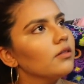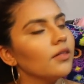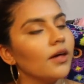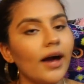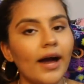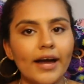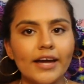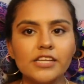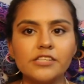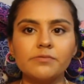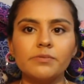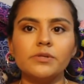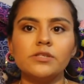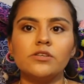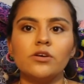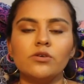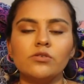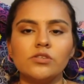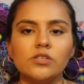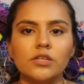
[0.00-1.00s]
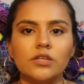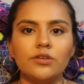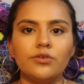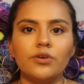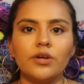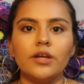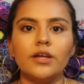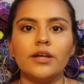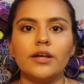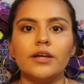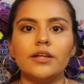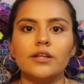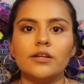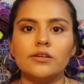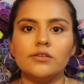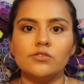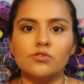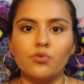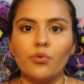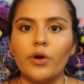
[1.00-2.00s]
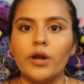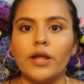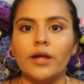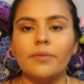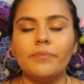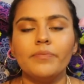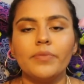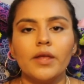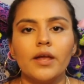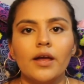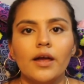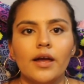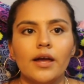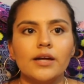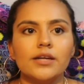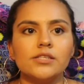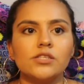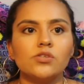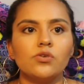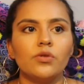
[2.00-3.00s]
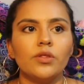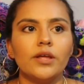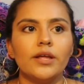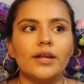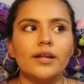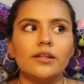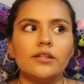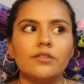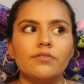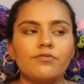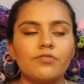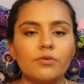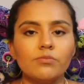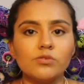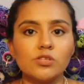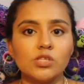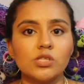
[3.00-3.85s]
The highest Pitocin you can get is 20. And so then from